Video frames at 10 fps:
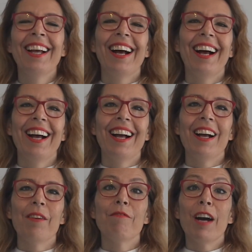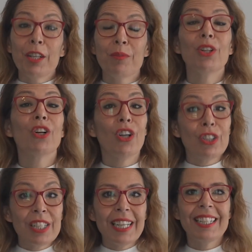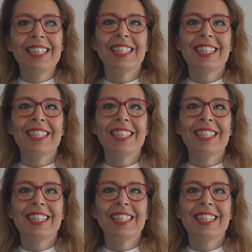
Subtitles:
valuable content